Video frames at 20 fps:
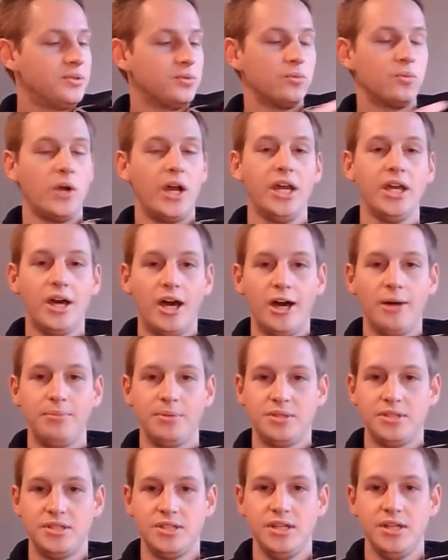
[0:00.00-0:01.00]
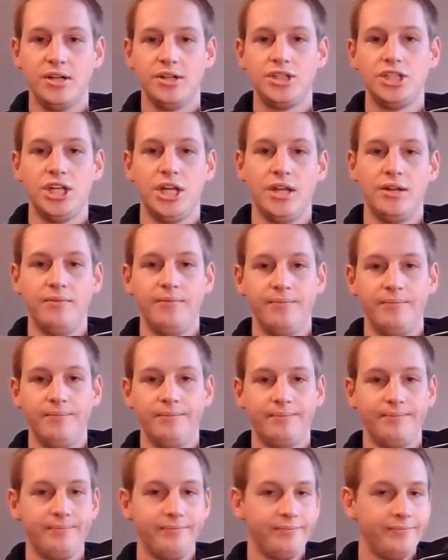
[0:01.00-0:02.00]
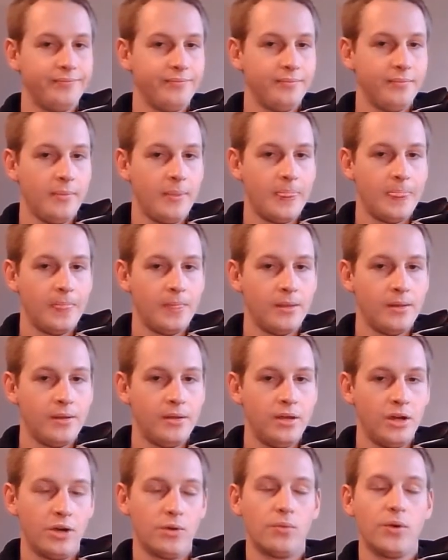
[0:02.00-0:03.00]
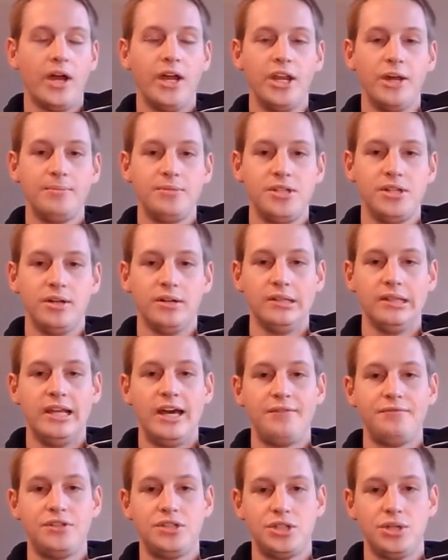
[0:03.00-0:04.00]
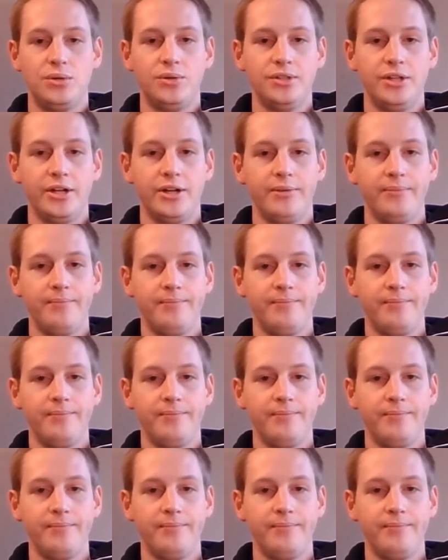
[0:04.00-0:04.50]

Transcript: right up to your chin, or right up to your left shoulder.